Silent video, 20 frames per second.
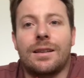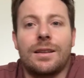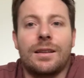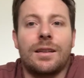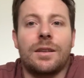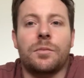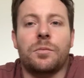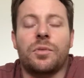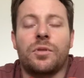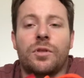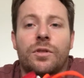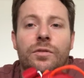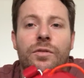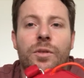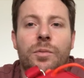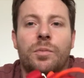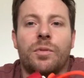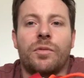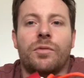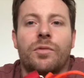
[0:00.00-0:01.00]
improve
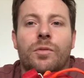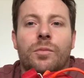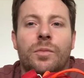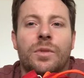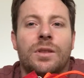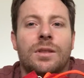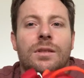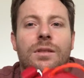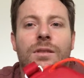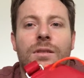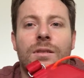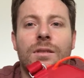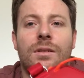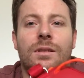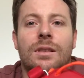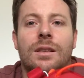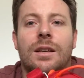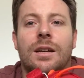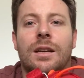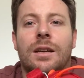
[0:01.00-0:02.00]
your performance.
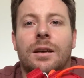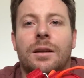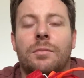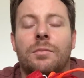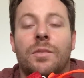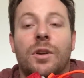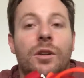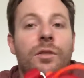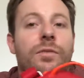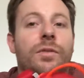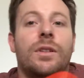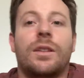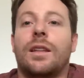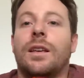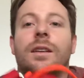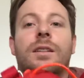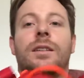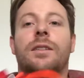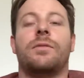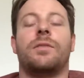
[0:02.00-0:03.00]
Hopefully
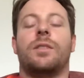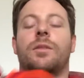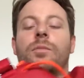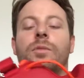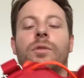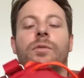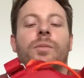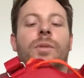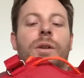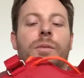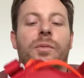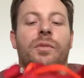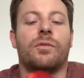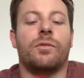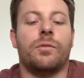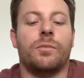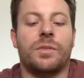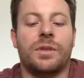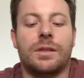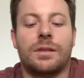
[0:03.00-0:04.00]
they definitely improve my
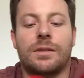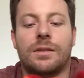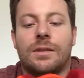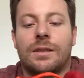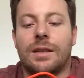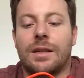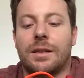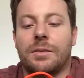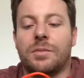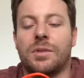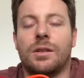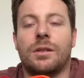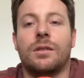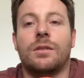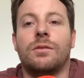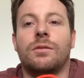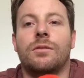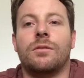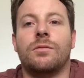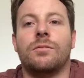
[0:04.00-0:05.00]
performance, so I
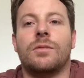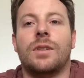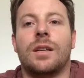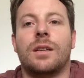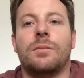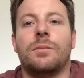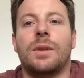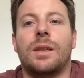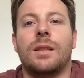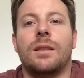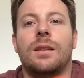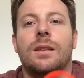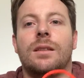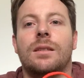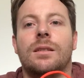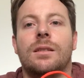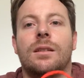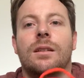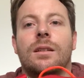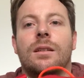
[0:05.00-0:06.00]
couldn't recommend
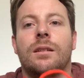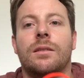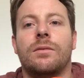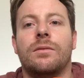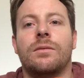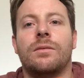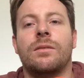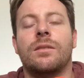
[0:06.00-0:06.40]
these enough